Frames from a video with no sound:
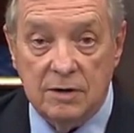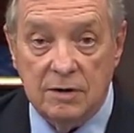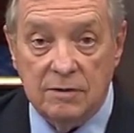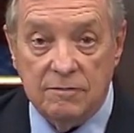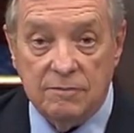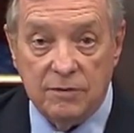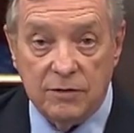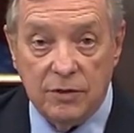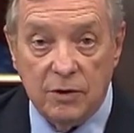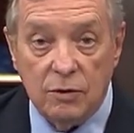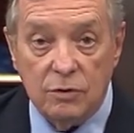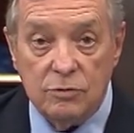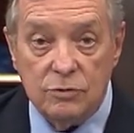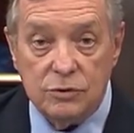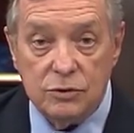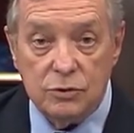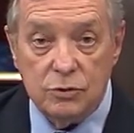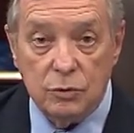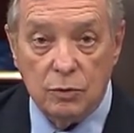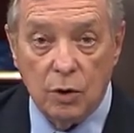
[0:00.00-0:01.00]
For
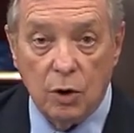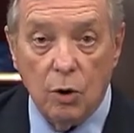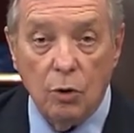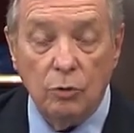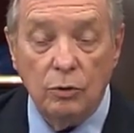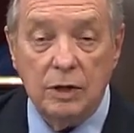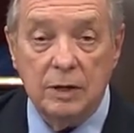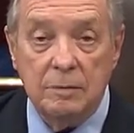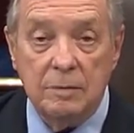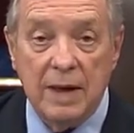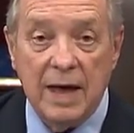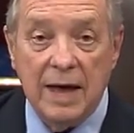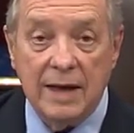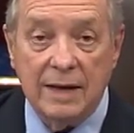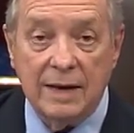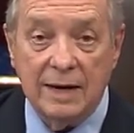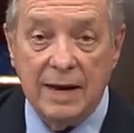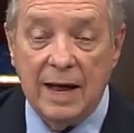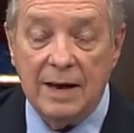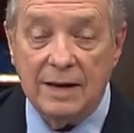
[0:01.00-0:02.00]
those who are holding
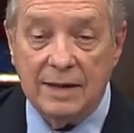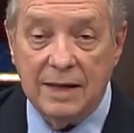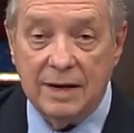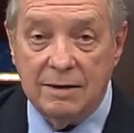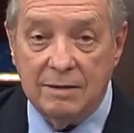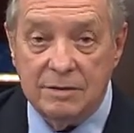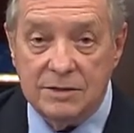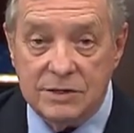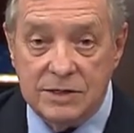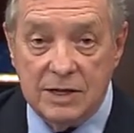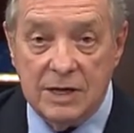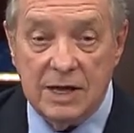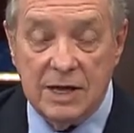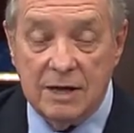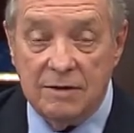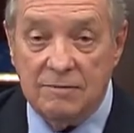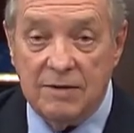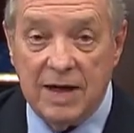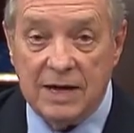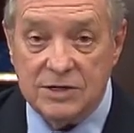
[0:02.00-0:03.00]
back and not
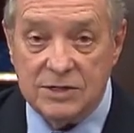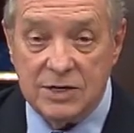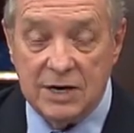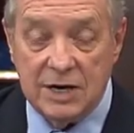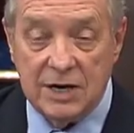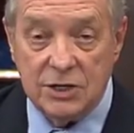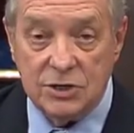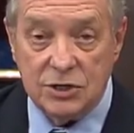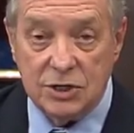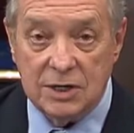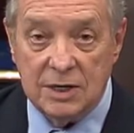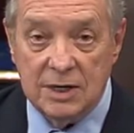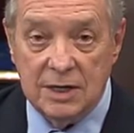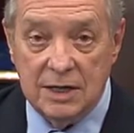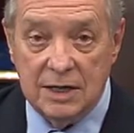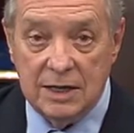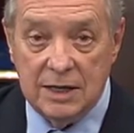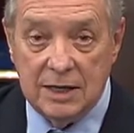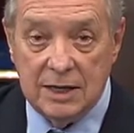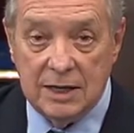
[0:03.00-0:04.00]
seeking a vaccination,
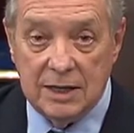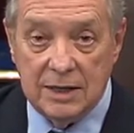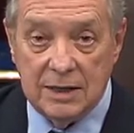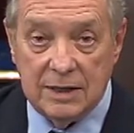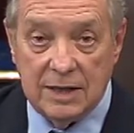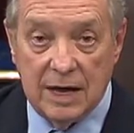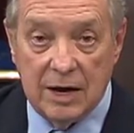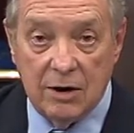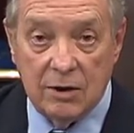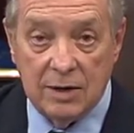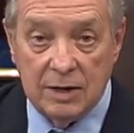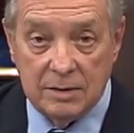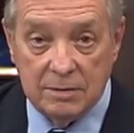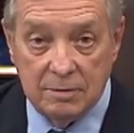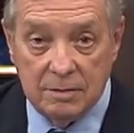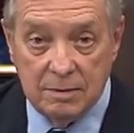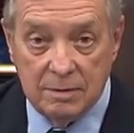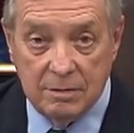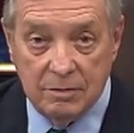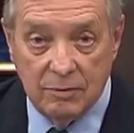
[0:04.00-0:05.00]
they are in
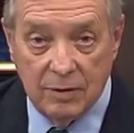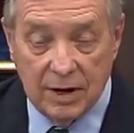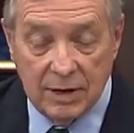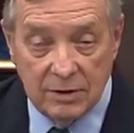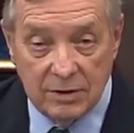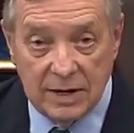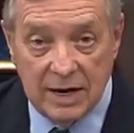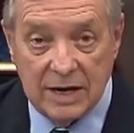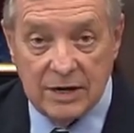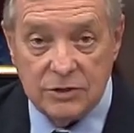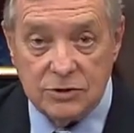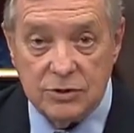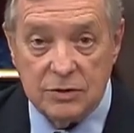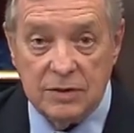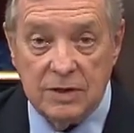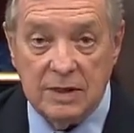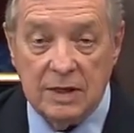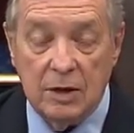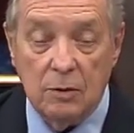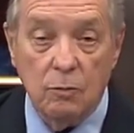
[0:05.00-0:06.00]
greater danger
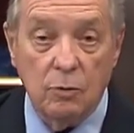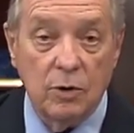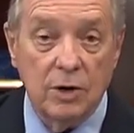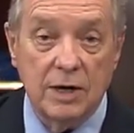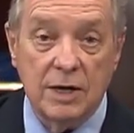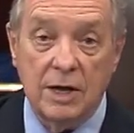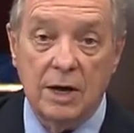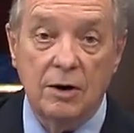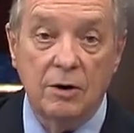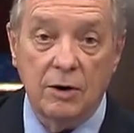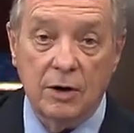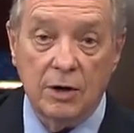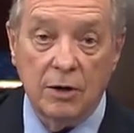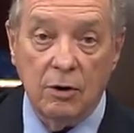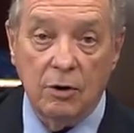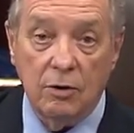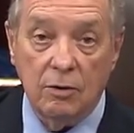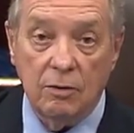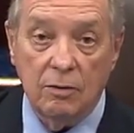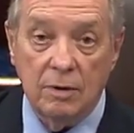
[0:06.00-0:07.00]
than they were a year
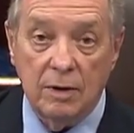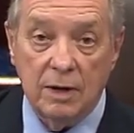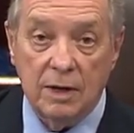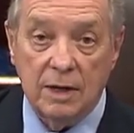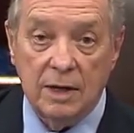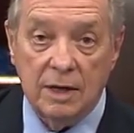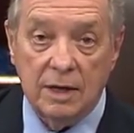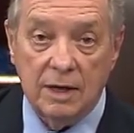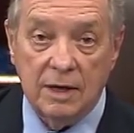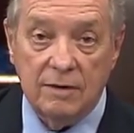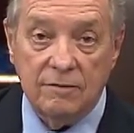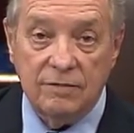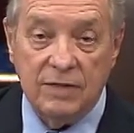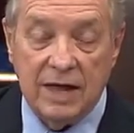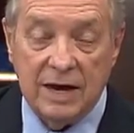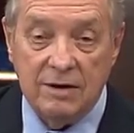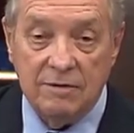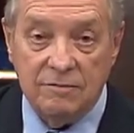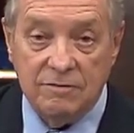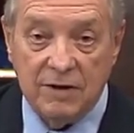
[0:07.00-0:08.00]
ago if
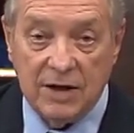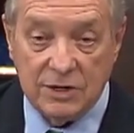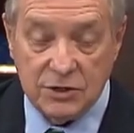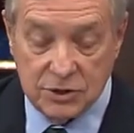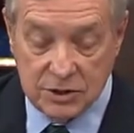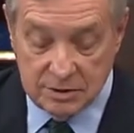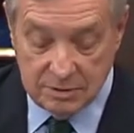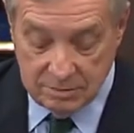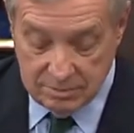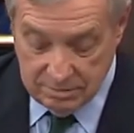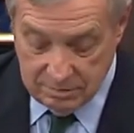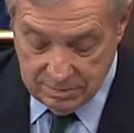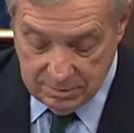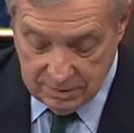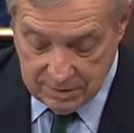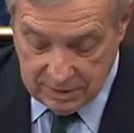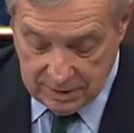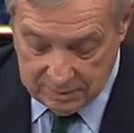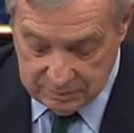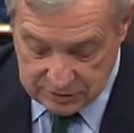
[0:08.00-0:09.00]
that infection
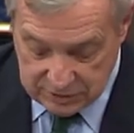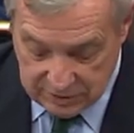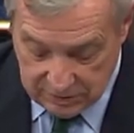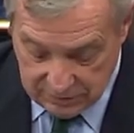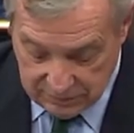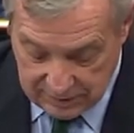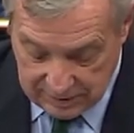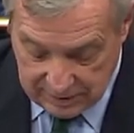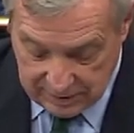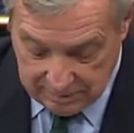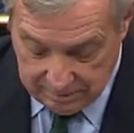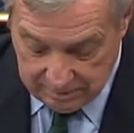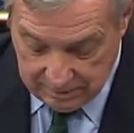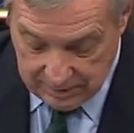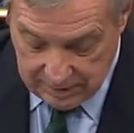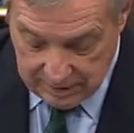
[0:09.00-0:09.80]
comes near them.